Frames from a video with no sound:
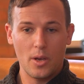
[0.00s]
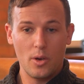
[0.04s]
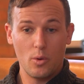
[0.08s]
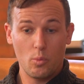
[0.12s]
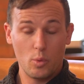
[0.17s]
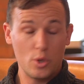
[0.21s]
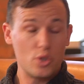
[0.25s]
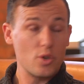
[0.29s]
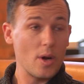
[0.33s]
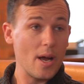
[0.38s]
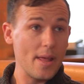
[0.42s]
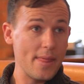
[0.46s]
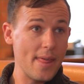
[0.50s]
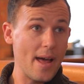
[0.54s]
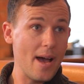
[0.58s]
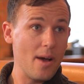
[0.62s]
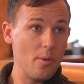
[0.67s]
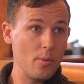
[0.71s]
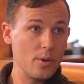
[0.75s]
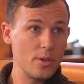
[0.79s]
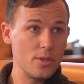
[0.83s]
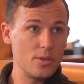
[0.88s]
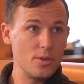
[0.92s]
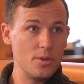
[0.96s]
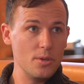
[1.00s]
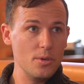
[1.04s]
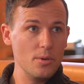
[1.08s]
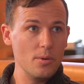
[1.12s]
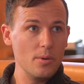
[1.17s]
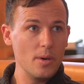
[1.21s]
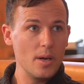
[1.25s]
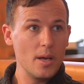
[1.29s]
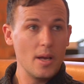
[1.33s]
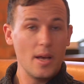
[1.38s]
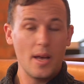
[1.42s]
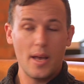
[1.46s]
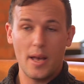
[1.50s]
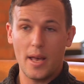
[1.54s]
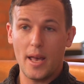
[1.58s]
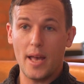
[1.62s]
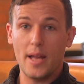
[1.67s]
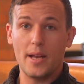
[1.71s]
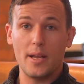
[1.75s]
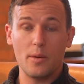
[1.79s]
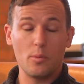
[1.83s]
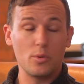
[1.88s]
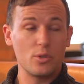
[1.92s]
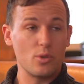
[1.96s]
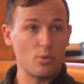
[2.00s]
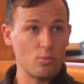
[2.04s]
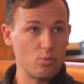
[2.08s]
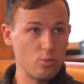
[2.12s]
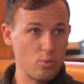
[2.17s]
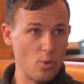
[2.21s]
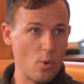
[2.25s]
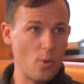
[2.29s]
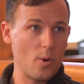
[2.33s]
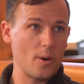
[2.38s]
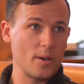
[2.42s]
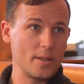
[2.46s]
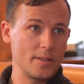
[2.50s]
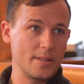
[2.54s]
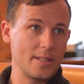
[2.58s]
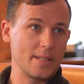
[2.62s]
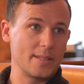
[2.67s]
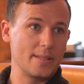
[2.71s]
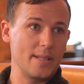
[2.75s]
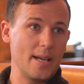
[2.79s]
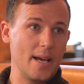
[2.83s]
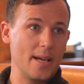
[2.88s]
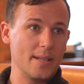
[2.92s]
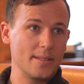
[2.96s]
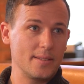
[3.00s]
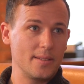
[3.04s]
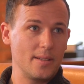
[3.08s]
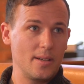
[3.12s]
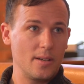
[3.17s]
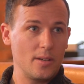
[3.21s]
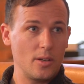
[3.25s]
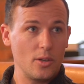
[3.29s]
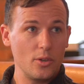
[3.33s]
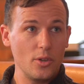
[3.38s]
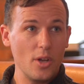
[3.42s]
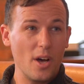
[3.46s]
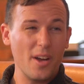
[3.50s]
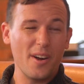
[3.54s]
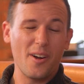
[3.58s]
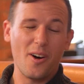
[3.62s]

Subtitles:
we tried that one too, and it was a roaring success. Not